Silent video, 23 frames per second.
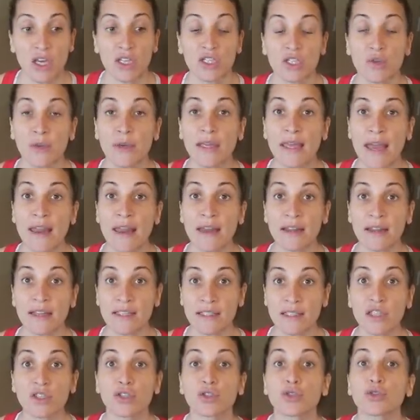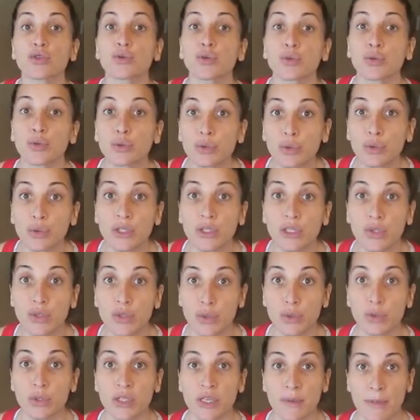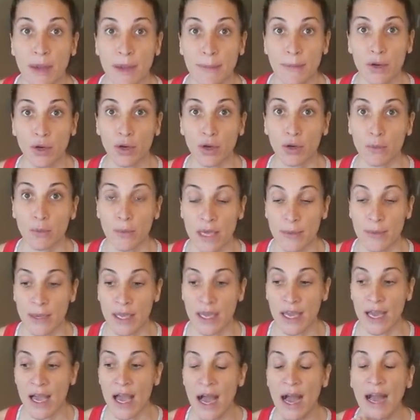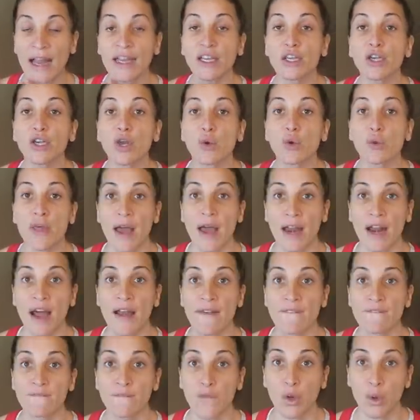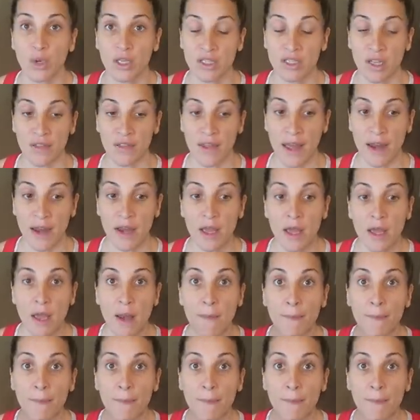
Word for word: So again, this is truly, truly my miracle baby. I know that. I focus on that.